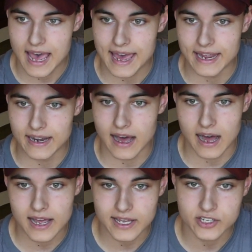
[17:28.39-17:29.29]
And
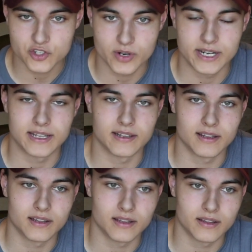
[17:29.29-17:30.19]
I treat
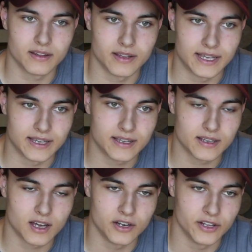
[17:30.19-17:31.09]
it like
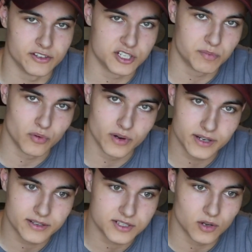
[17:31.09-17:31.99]
another
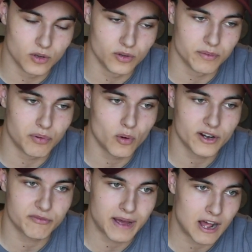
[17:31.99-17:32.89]
sport. So the
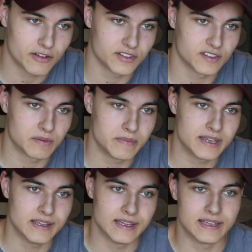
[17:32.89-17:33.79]
point of powerlifting to
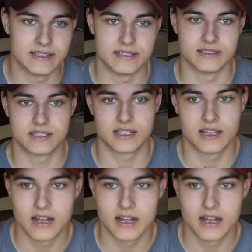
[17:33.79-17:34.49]
me is